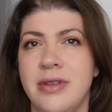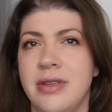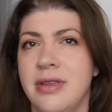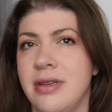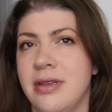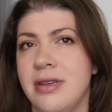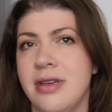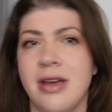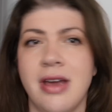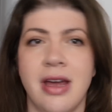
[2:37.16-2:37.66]

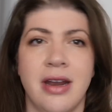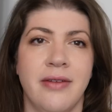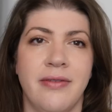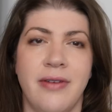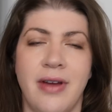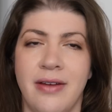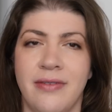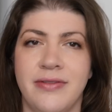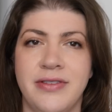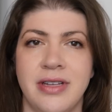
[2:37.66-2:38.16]
you kind of
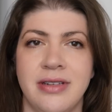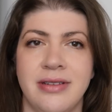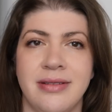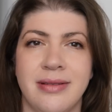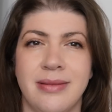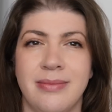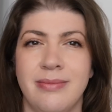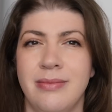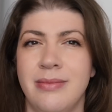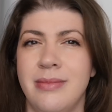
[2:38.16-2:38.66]
have to
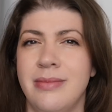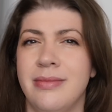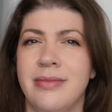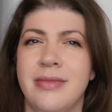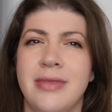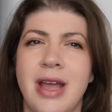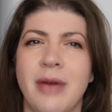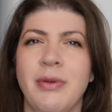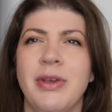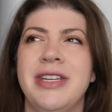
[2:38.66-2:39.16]

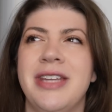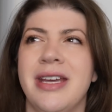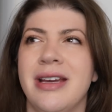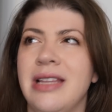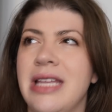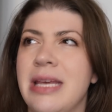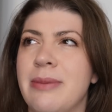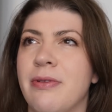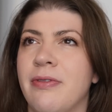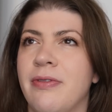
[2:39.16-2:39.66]
not really take
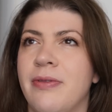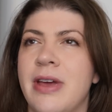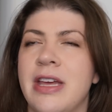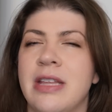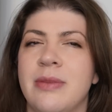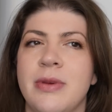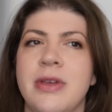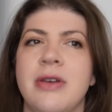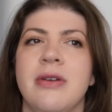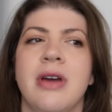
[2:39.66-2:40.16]
a leap of
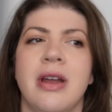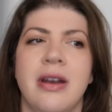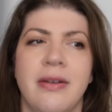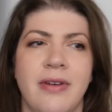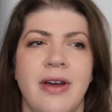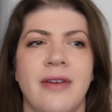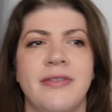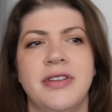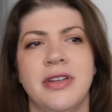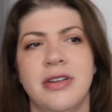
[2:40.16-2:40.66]
faith, but you kind of
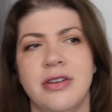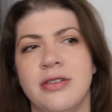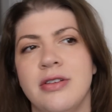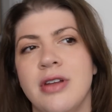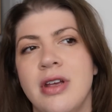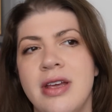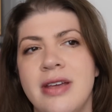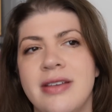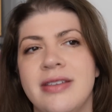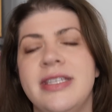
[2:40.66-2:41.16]
have to
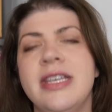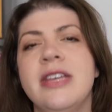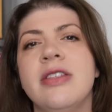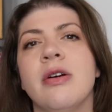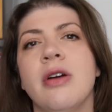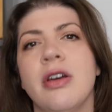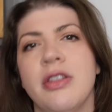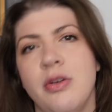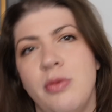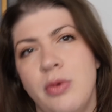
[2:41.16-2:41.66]
see
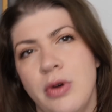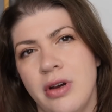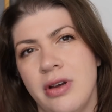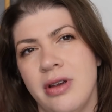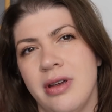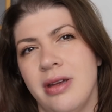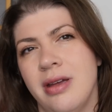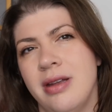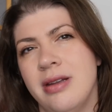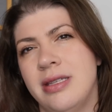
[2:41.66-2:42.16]
their other
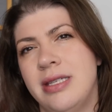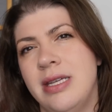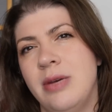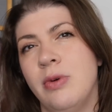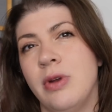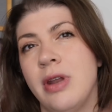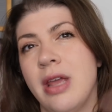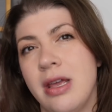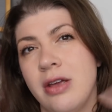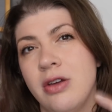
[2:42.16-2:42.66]
work and see
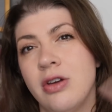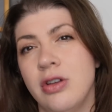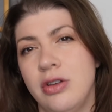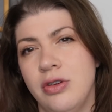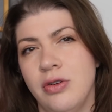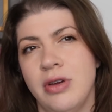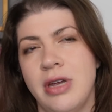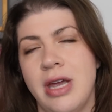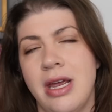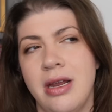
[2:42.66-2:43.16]
what they could
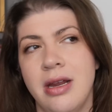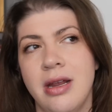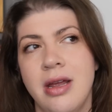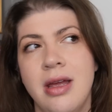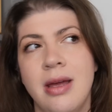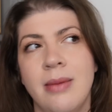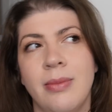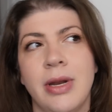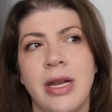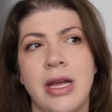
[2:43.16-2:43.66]
create.
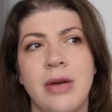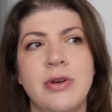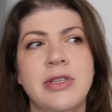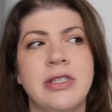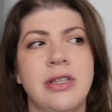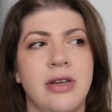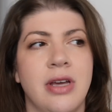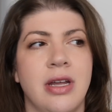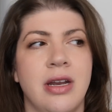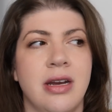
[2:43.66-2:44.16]
But I
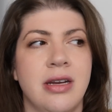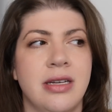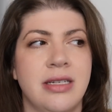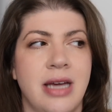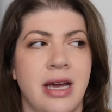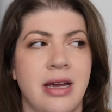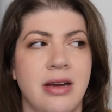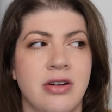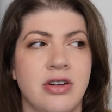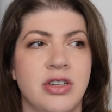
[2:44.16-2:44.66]
always look at a
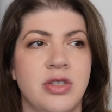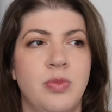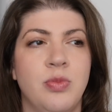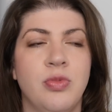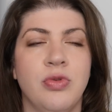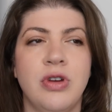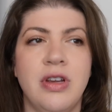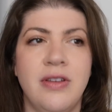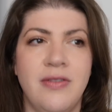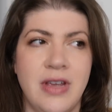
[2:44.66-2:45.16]
dyer's
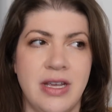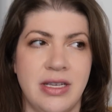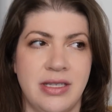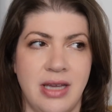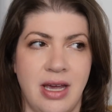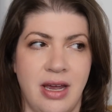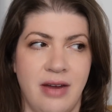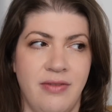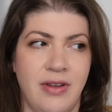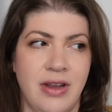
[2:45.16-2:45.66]
previous
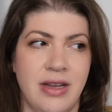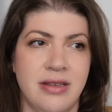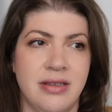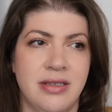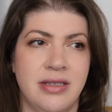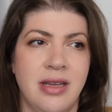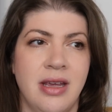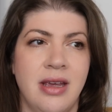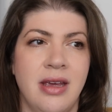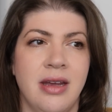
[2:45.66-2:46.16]

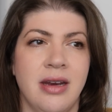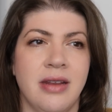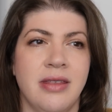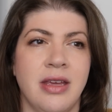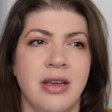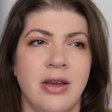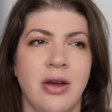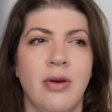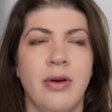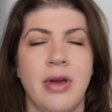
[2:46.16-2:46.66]
advents and
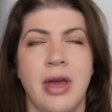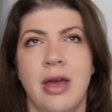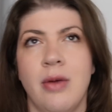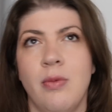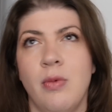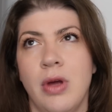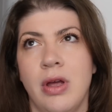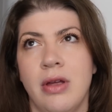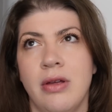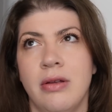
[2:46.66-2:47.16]
think, okay,
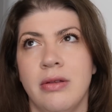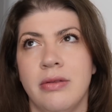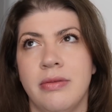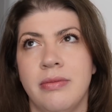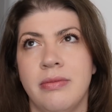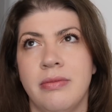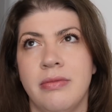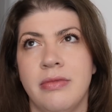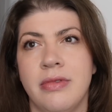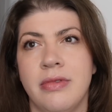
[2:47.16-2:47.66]
well,
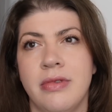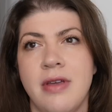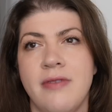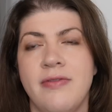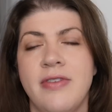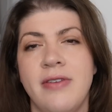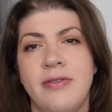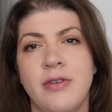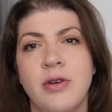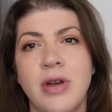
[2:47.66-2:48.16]

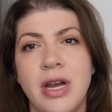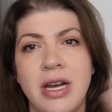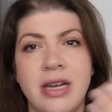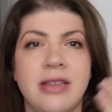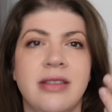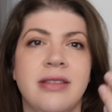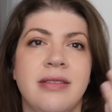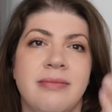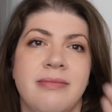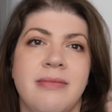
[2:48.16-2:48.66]
if they've
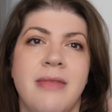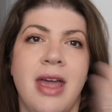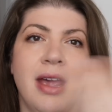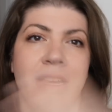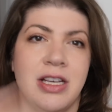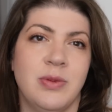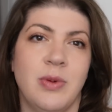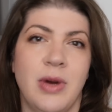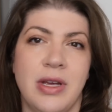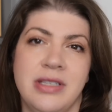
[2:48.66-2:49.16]
created
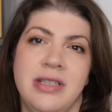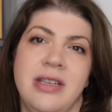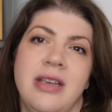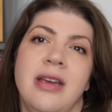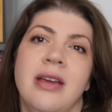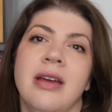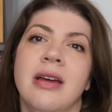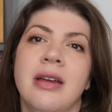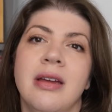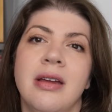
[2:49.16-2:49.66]

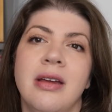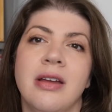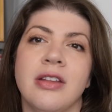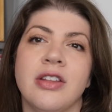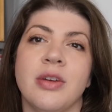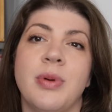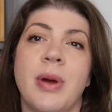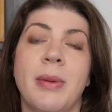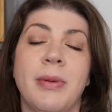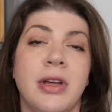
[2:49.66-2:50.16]
XYZ,
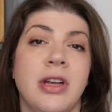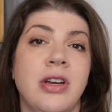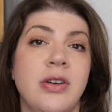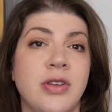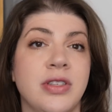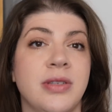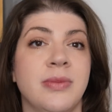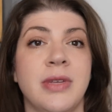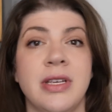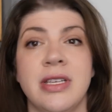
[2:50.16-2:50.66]
they're probably going to
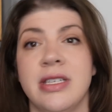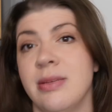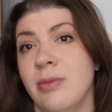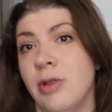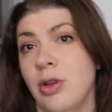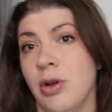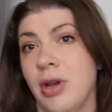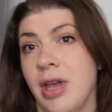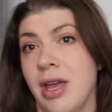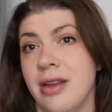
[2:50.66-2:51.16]
do something
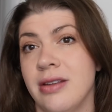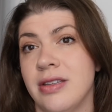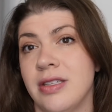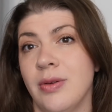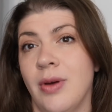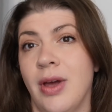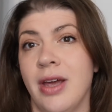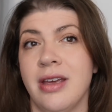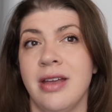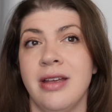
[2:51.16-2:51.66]
similar again.
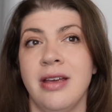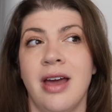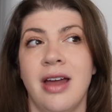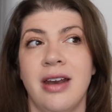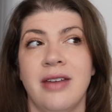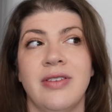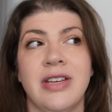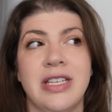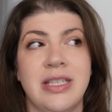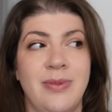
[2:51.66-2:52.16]
So I can
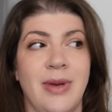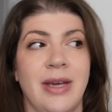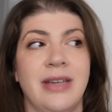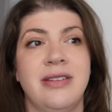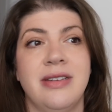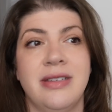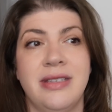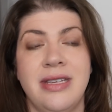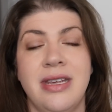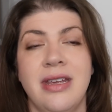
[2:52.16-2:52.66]
kind of
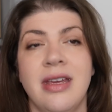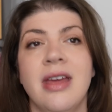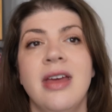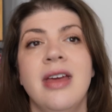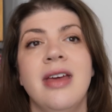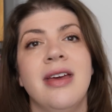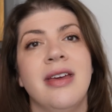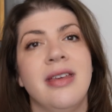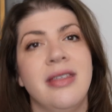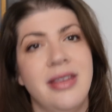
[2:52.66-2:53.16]
expect to see
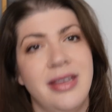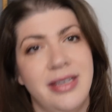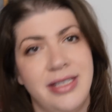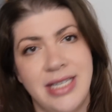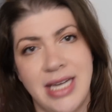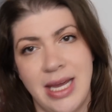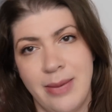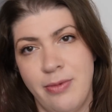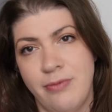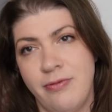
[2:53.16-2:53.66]
this
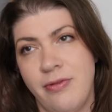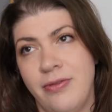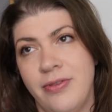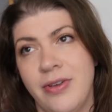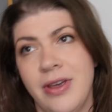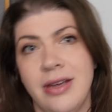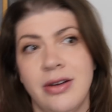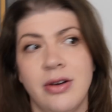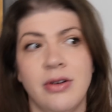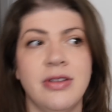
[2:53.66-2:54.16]
type of a
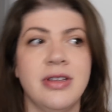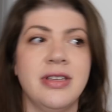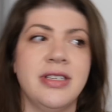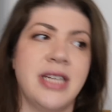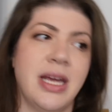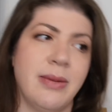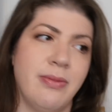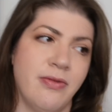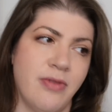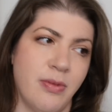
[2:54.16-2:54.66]
fade or this
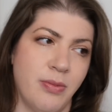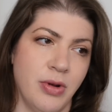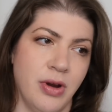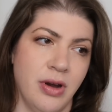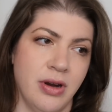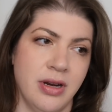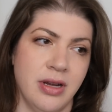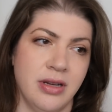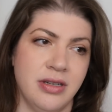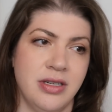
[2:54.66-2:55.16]
type of a
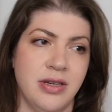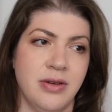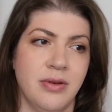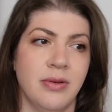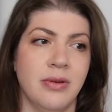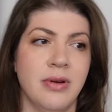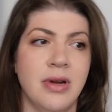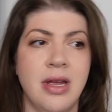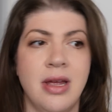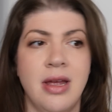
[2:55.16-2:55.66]
product. You
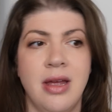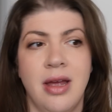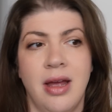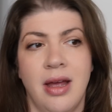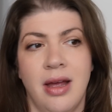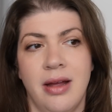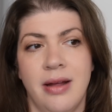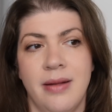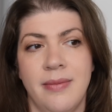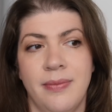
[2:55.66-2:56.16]
know,
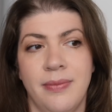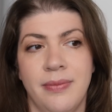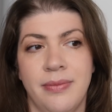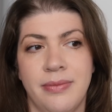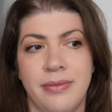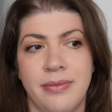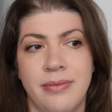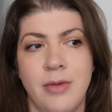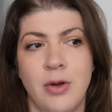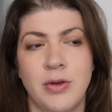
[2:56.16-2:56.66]

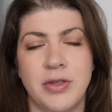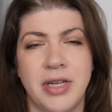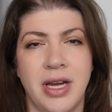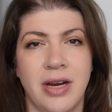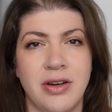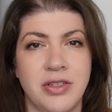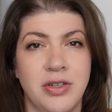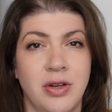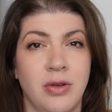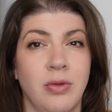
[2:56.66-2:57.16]
most
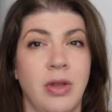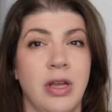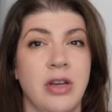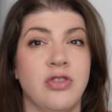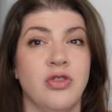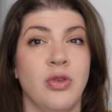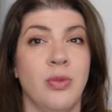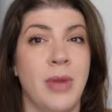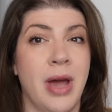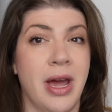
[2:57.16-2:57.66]
dyers don't
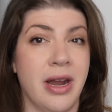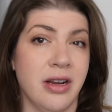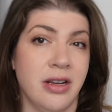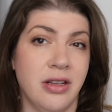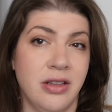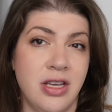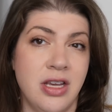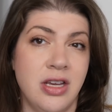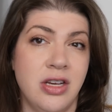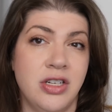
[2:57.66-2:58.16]
like
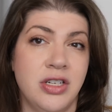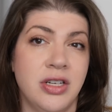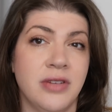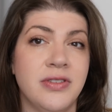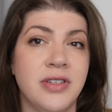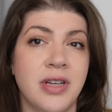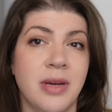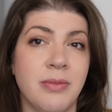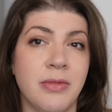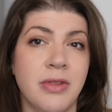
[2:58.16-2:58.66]
dramatically
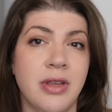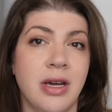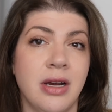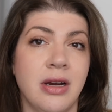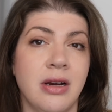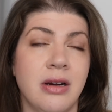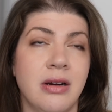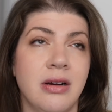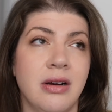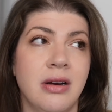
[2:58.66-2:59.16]
shift up
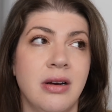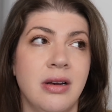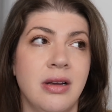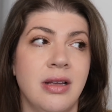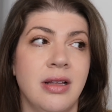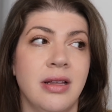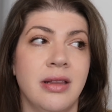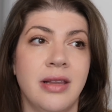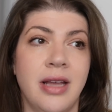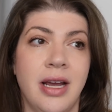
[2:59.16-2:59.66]
their
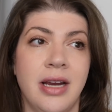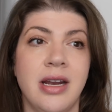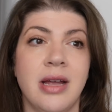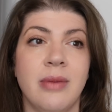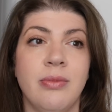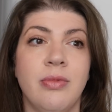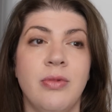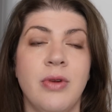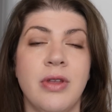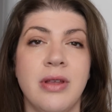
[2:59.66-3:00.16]

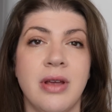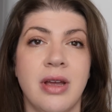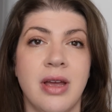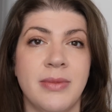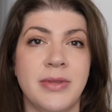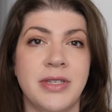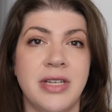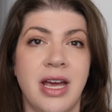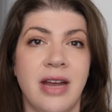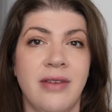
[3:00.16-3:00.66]
lineup when it
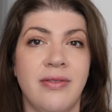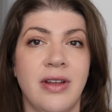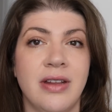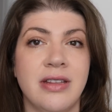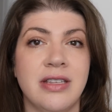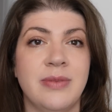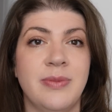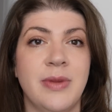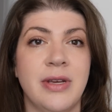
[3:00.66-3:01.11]
comes to advents,